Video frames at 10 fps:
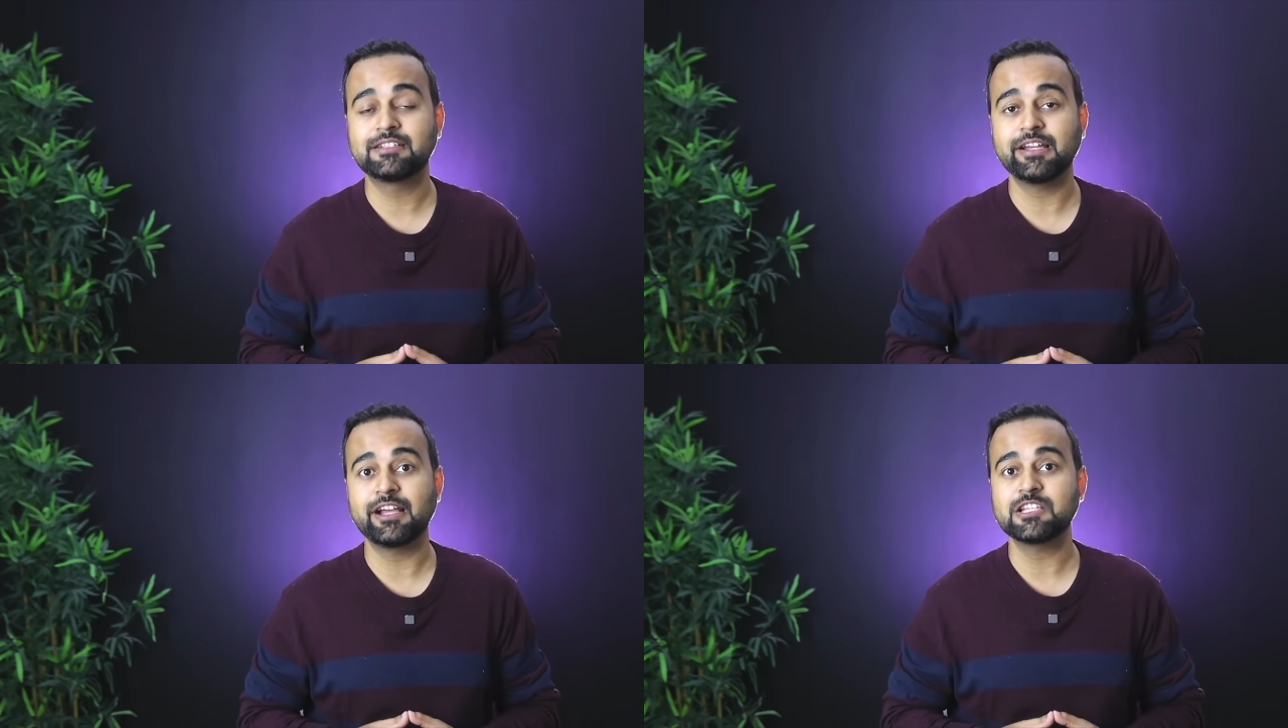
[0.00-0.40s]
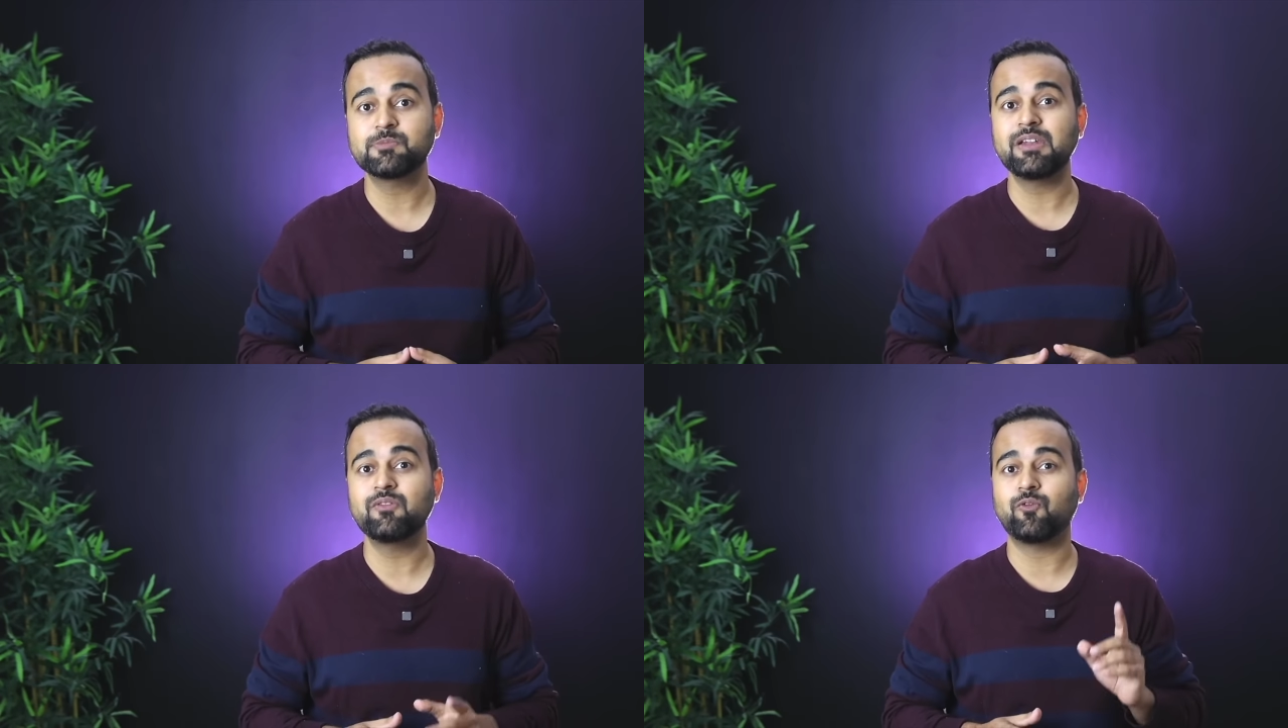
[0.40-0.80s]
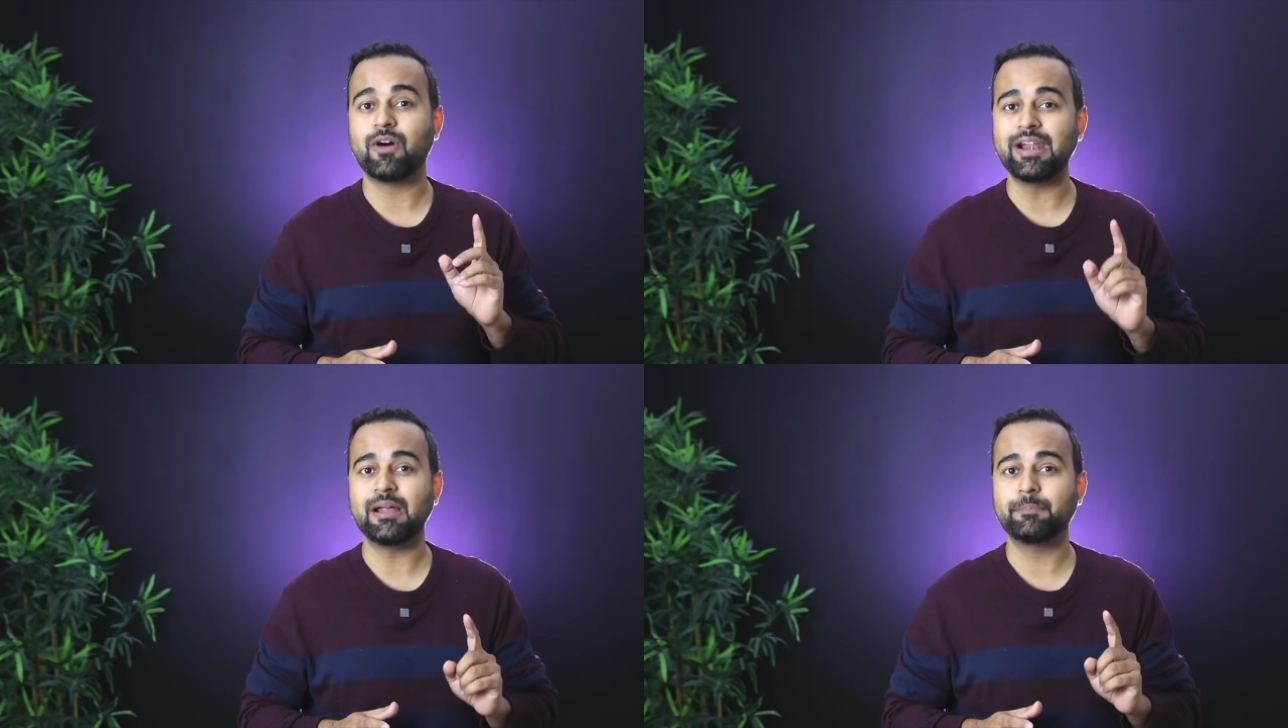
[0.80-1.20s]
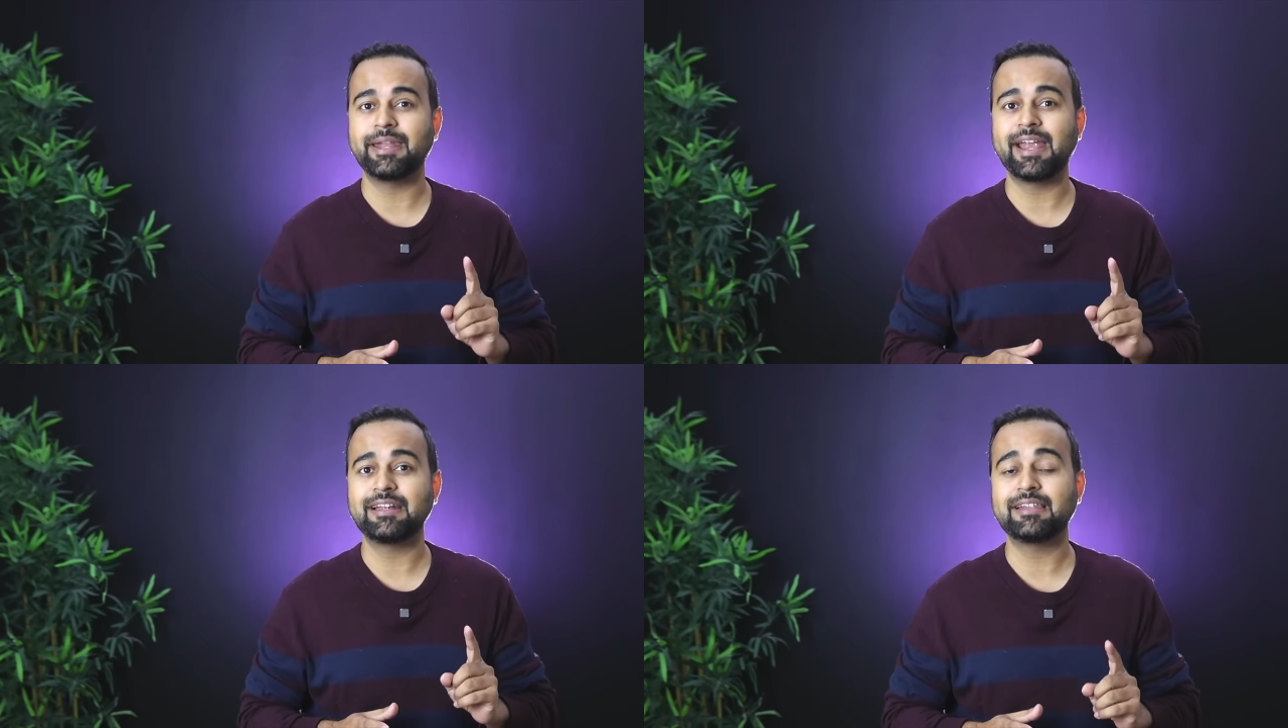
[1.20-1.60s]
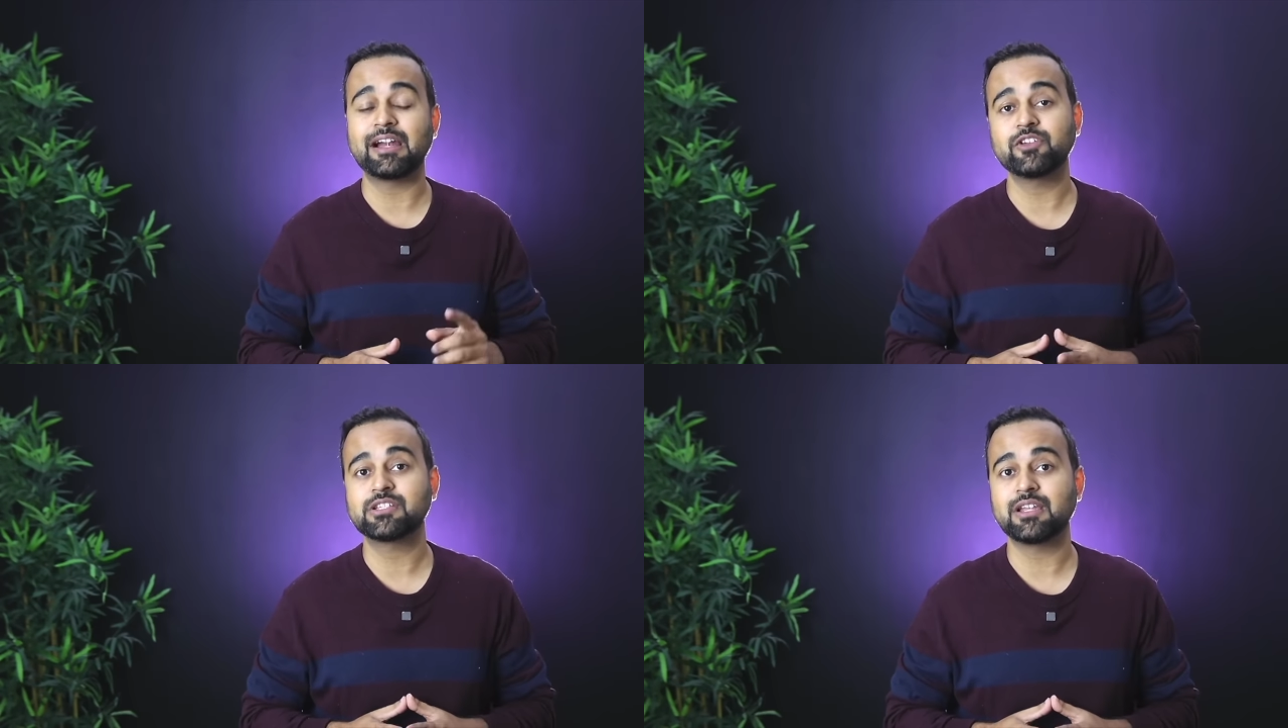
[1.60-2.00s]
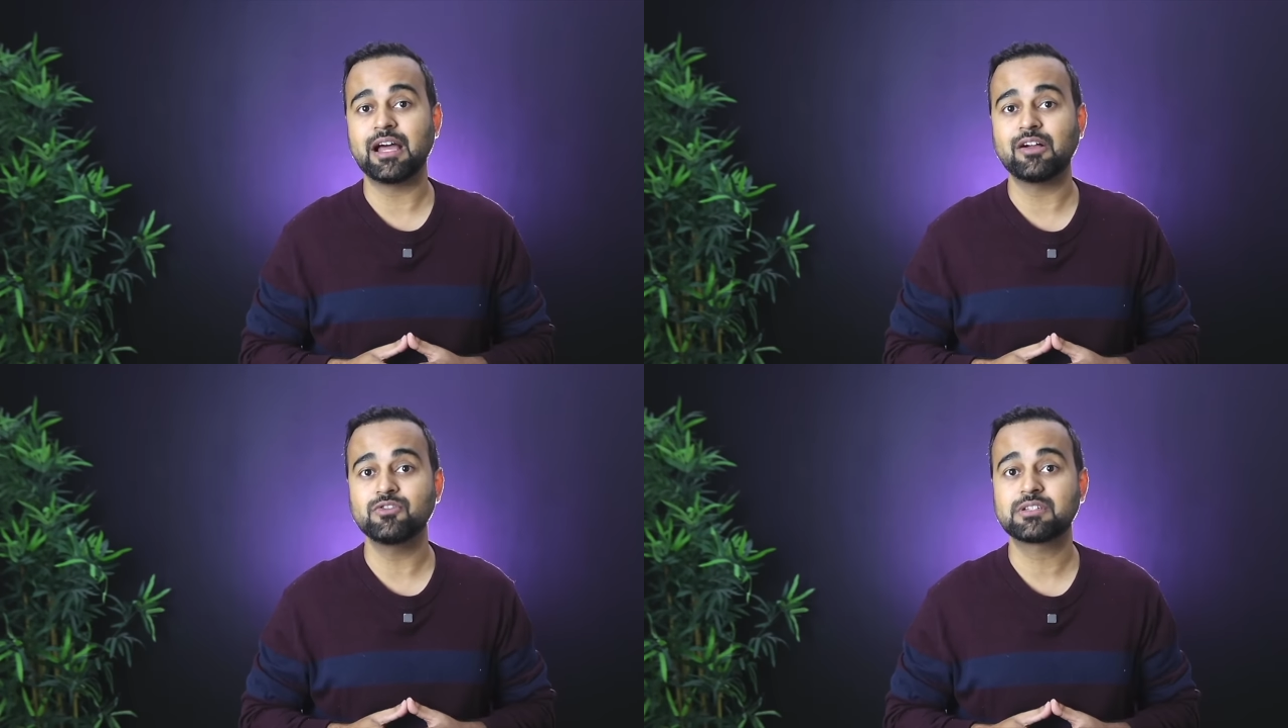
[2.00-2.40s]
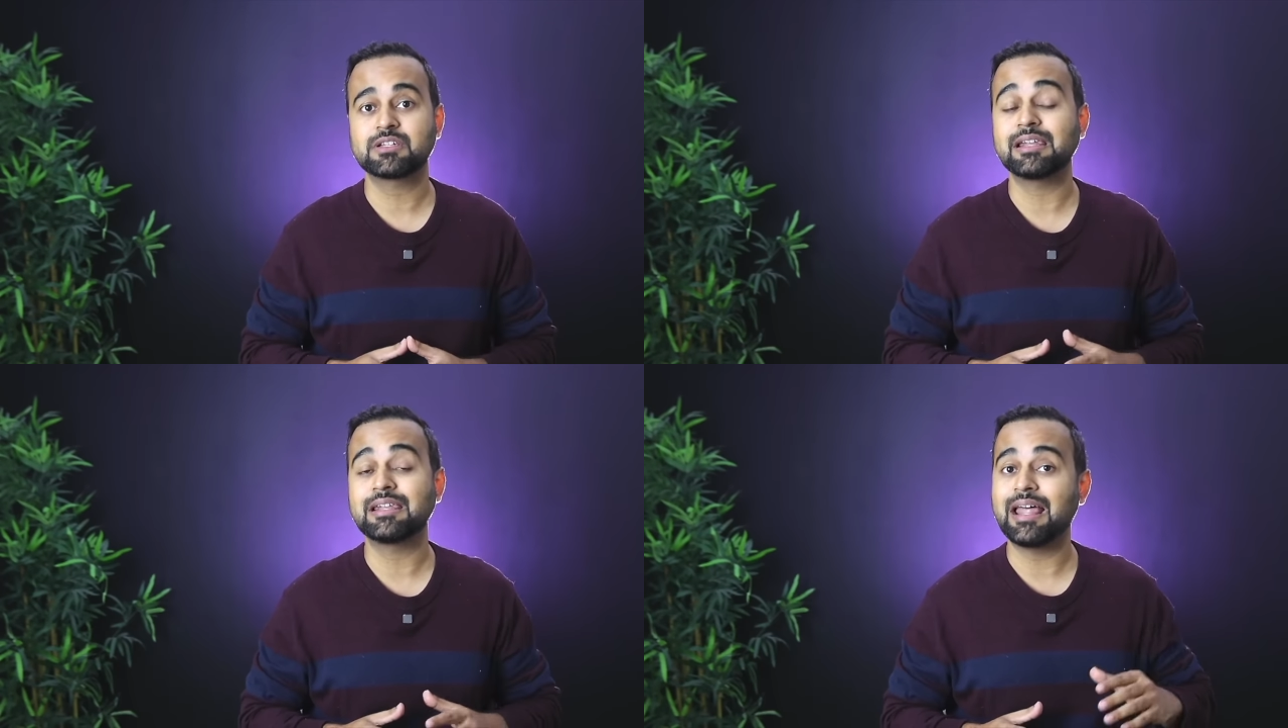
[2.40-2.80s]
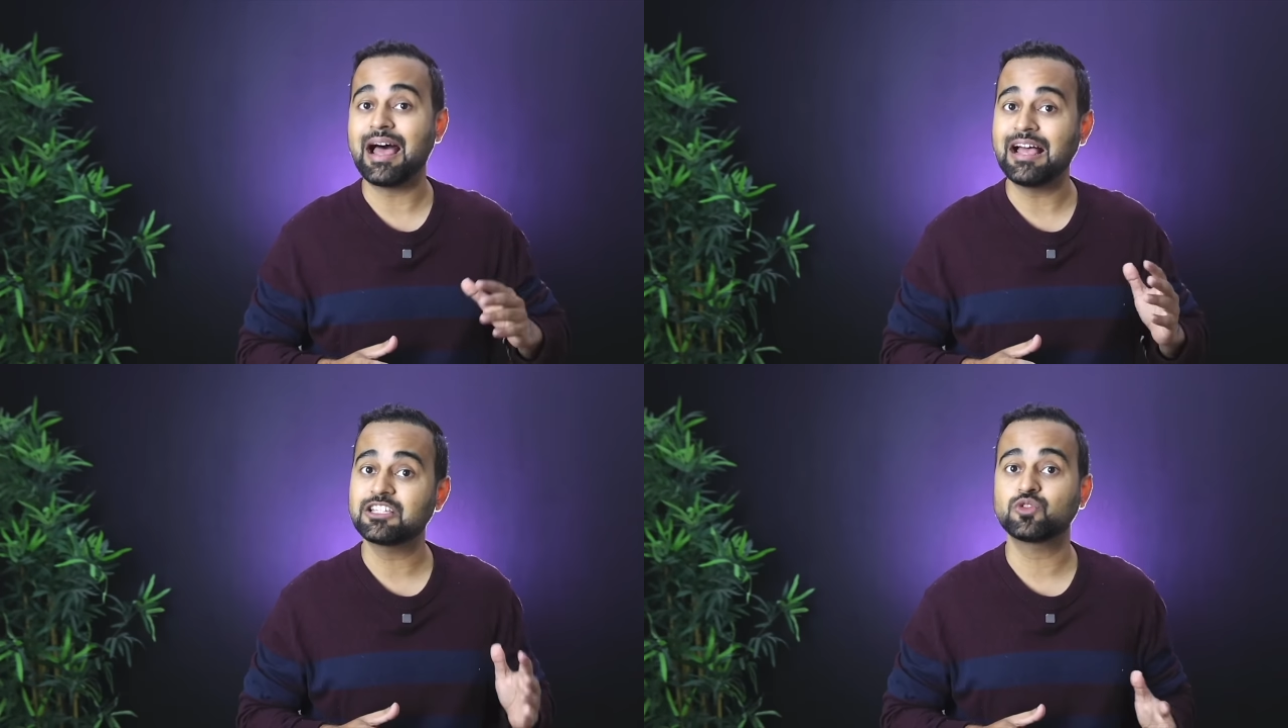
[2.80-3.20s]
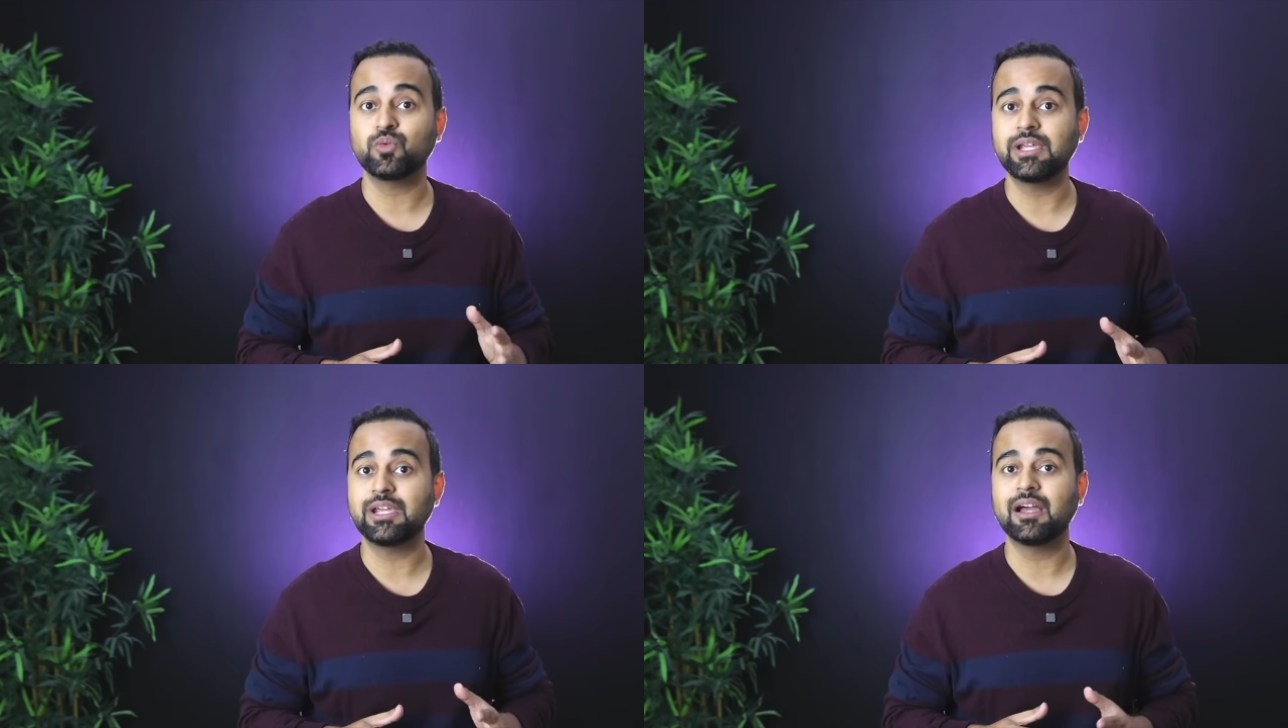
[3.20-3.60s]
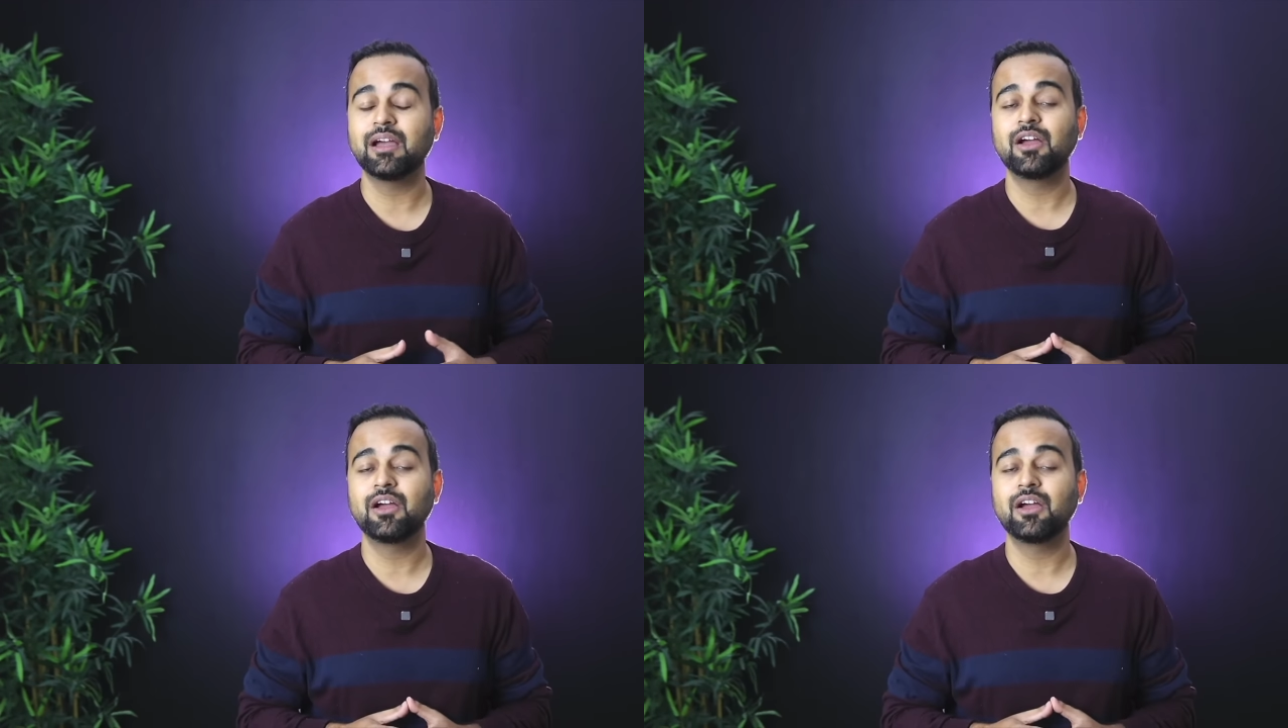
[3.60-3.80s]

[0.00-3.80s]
there has been one update that was announced last week,